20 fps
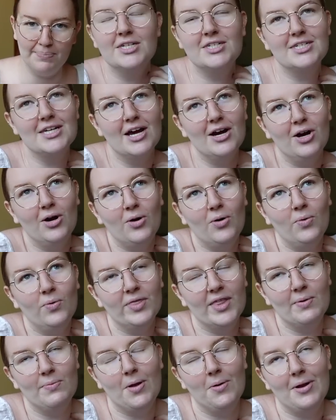So
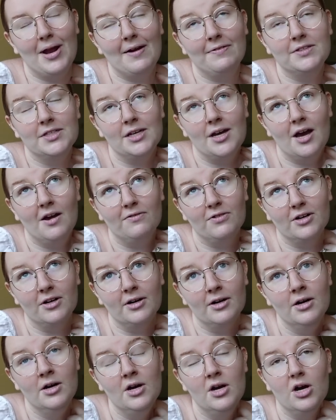then we would have to
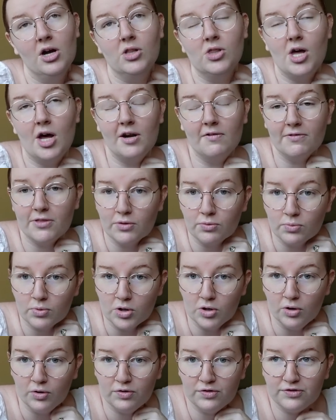cover a lot of the
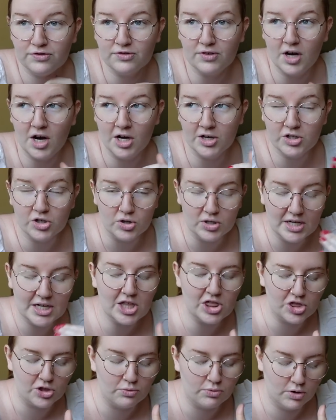roof,
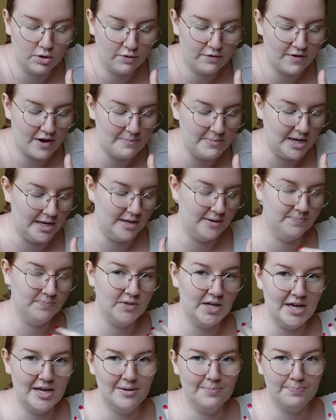underneath the roof, I mean,
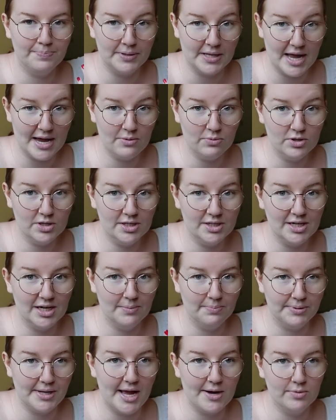in plywood,
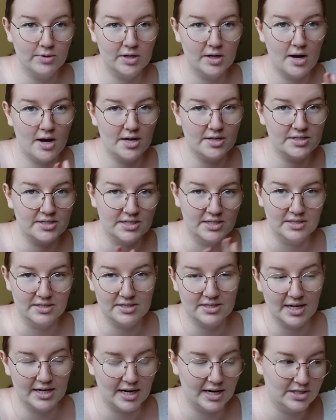and plywood cost
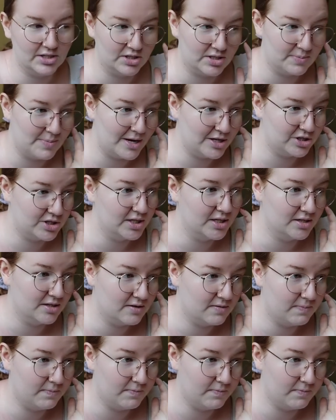is, like I just mentioned,